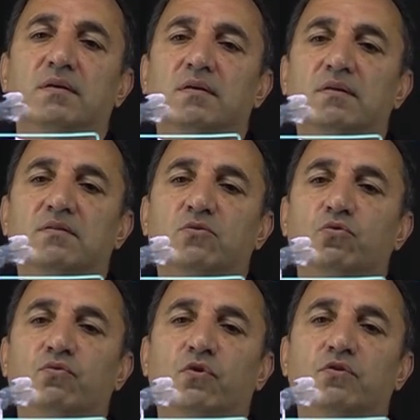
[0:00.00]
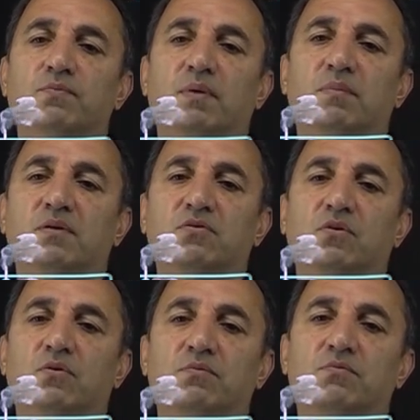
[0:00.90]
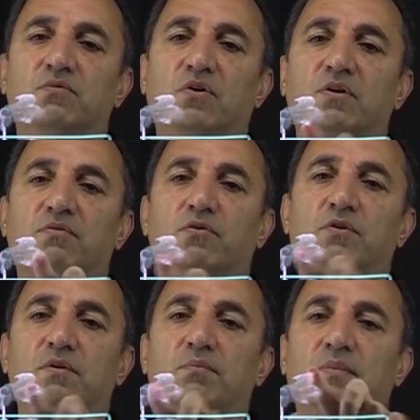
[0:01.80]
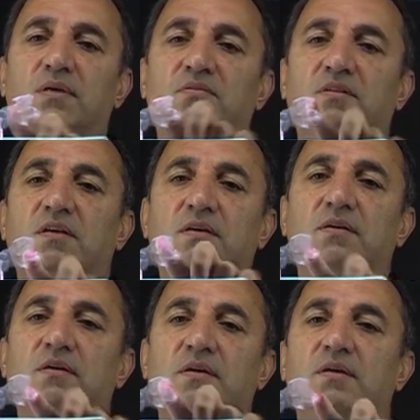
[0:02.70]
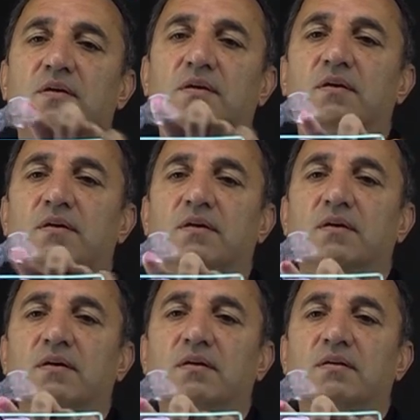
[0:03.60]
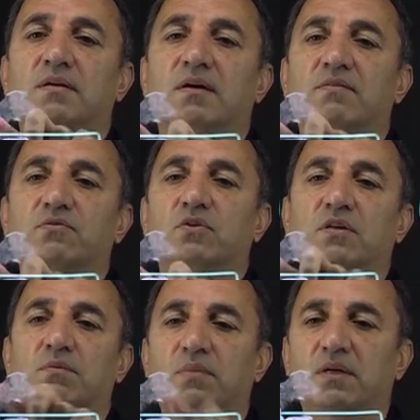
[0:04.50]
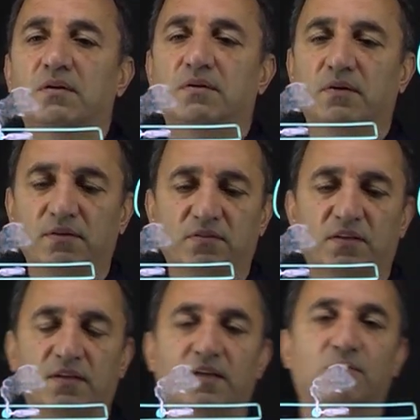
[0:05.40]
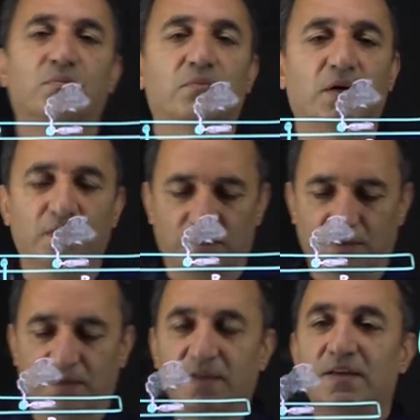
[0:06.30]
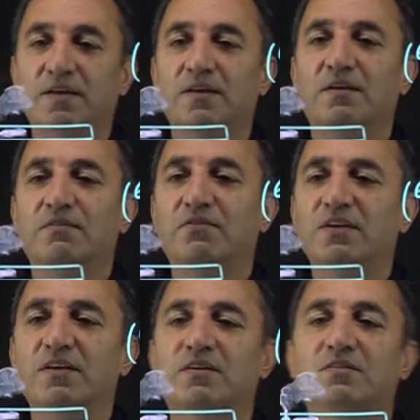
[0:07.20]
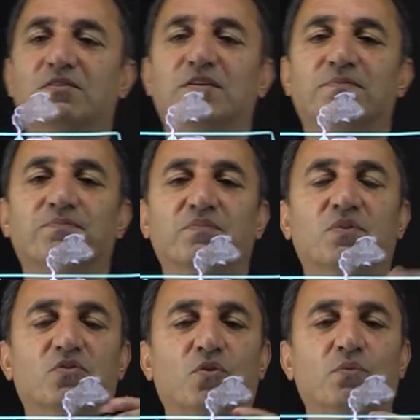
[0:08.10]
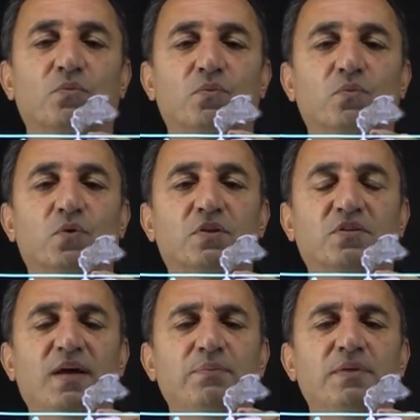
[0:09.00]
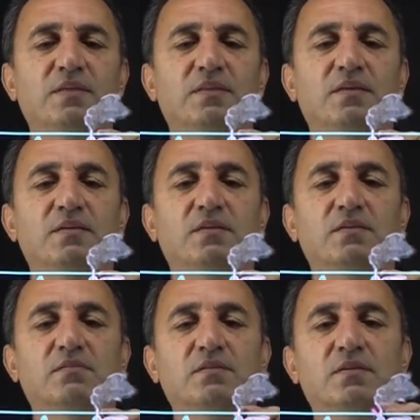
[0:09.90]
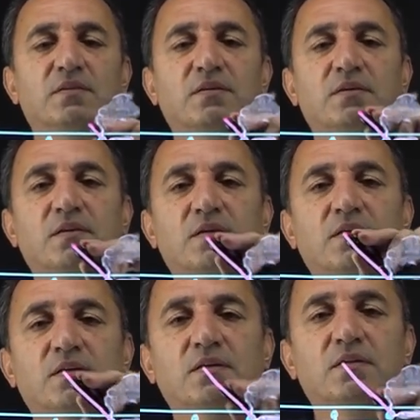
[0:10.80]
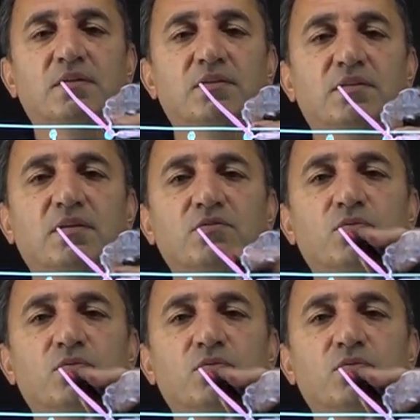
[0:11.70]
a two-force member. So sorry for the mess here. I have to get a better eraser than my fingers. So what's happening then is the